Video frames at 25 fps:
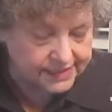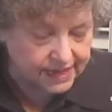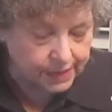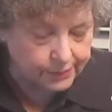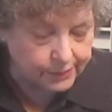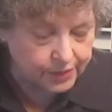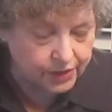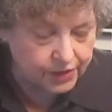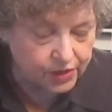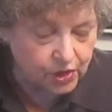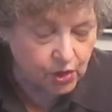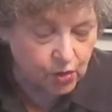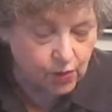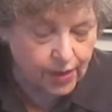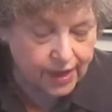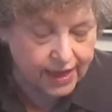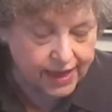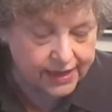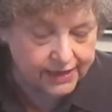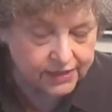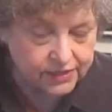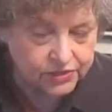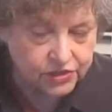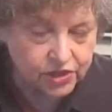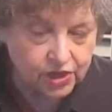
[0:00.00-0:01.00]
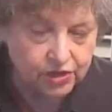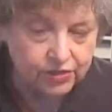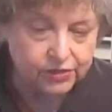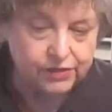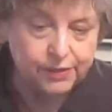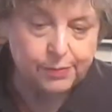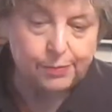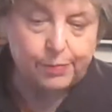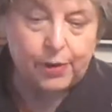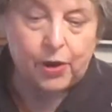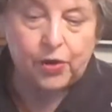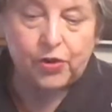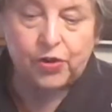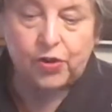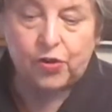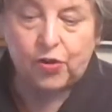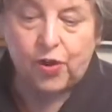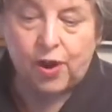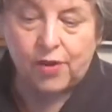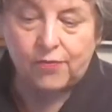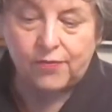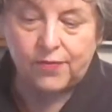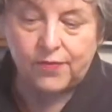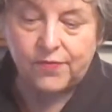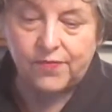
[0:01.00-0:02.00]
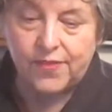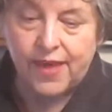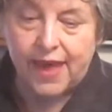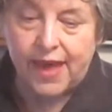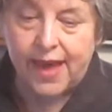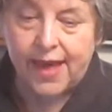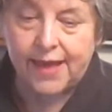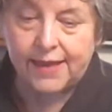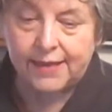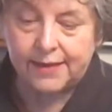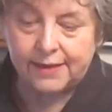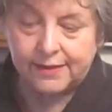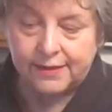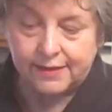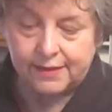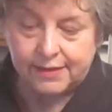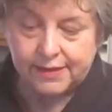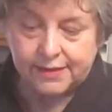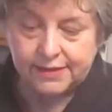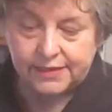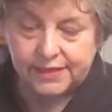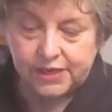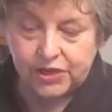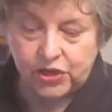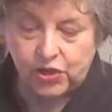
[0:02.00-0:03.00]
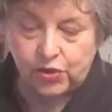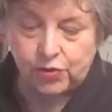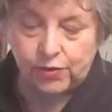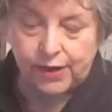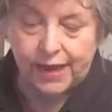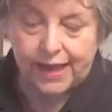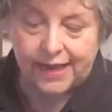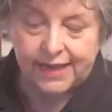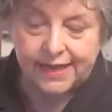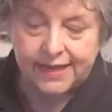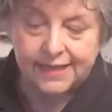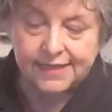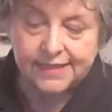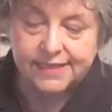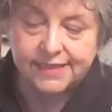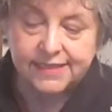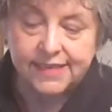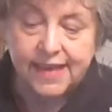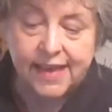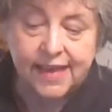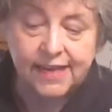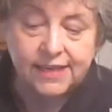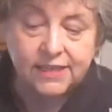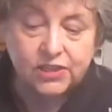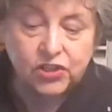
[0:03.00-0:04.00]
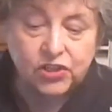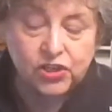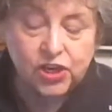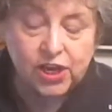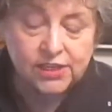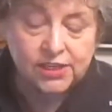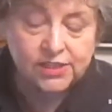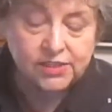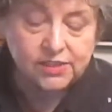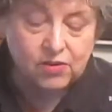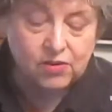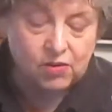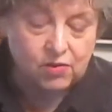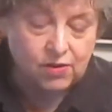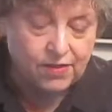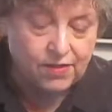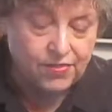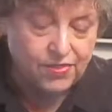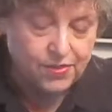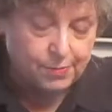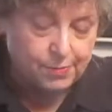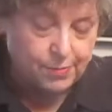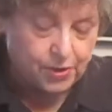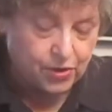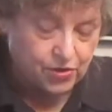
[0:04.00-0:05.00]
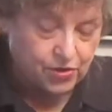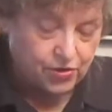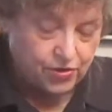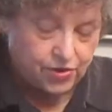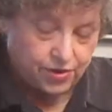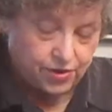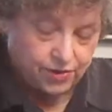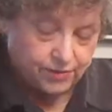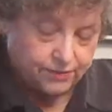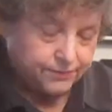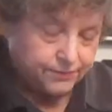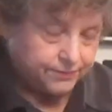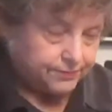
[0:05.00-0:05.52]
I'm going to go ahead and turn the burner off of that. Continue letting it set just on the burner.